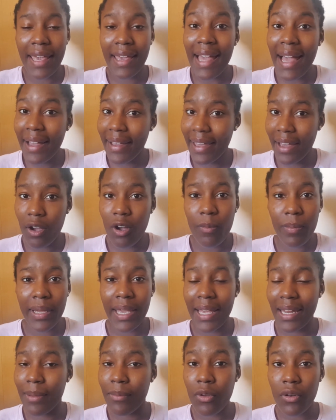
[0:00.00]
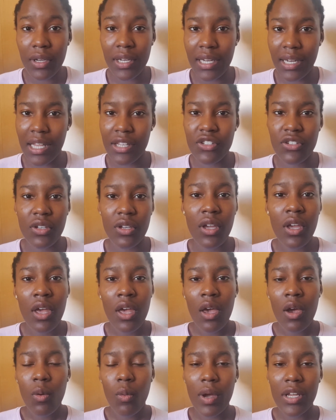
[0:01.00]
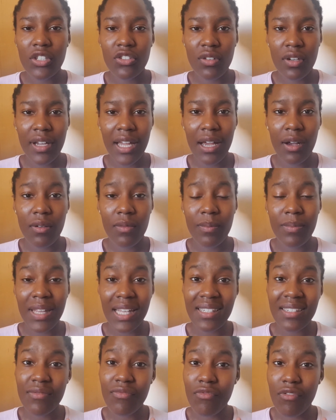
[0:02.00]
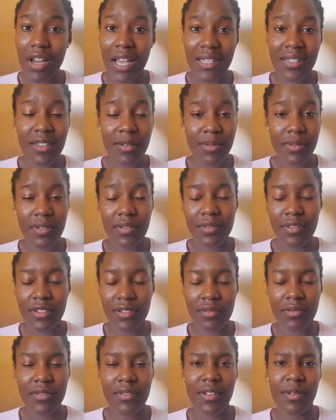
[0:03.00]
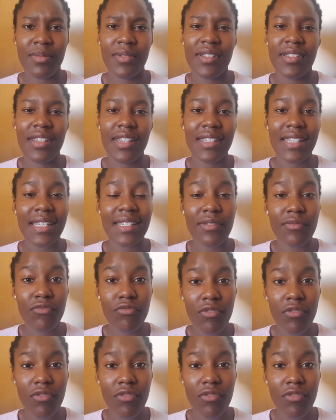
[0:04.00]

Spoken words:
can get complicated, I'm not going to lie to you. When that's in rare circumstances,